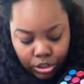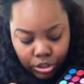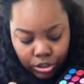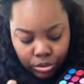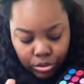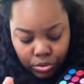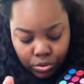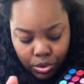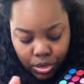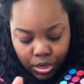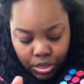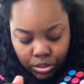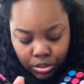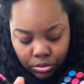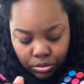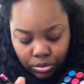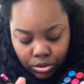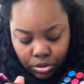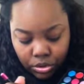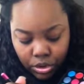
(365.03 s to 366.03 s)
So going
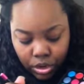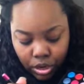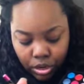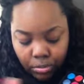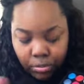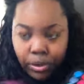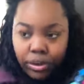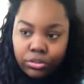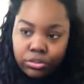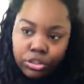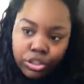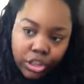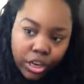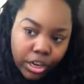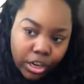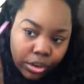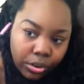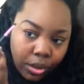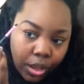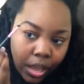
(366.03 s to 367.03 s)
into the dark brown
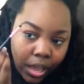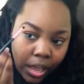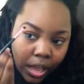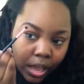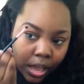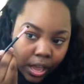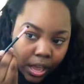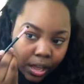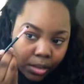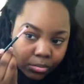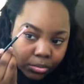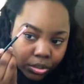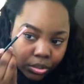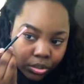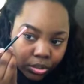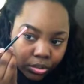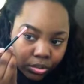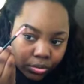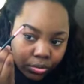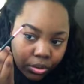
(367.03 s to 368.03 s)
shadow, I'm
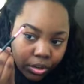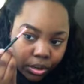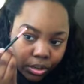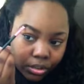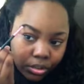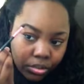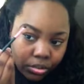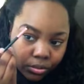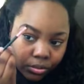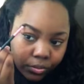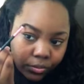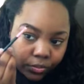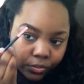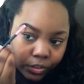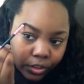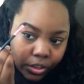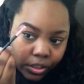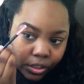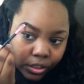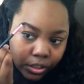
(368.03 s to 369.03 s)
just going to
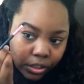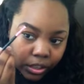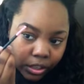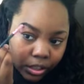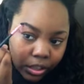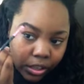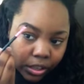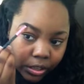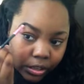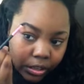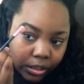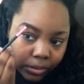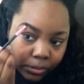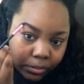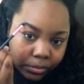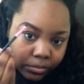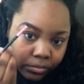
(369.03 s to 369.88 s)
fill in